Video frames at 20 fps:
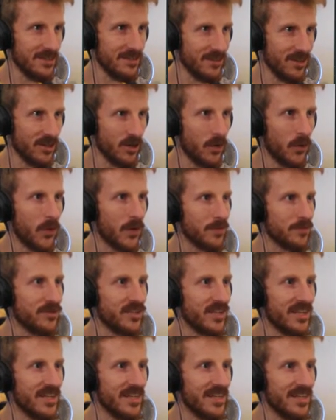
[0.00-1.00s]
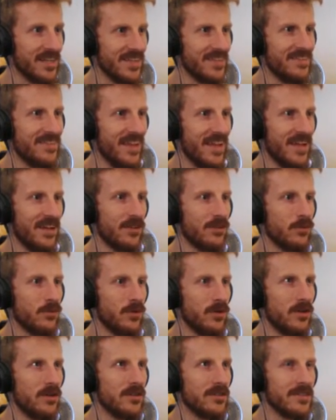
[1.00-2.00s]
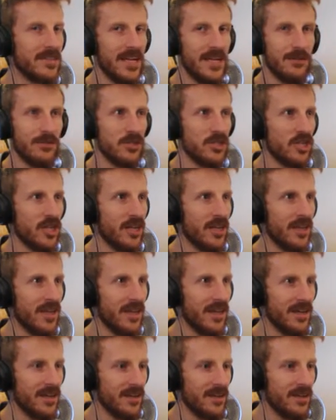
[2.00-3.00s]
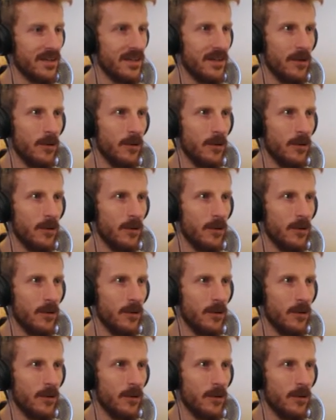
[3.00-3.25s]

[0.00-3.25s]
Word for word: He's a corpse, you idiot. It's the end of the world. Take what you can get.